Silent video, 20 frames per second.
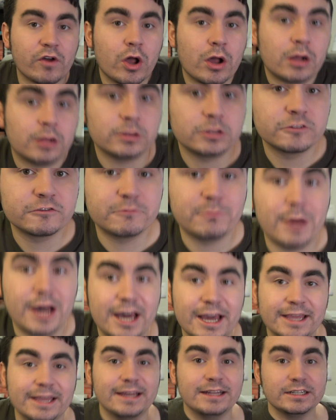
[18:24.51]
all of
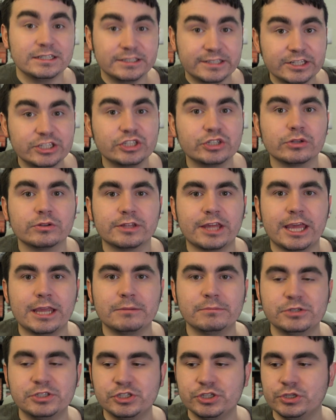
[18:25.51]
my digital
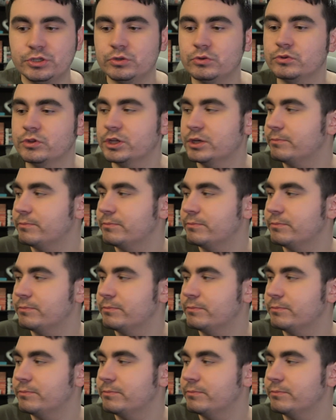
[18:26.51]
games too.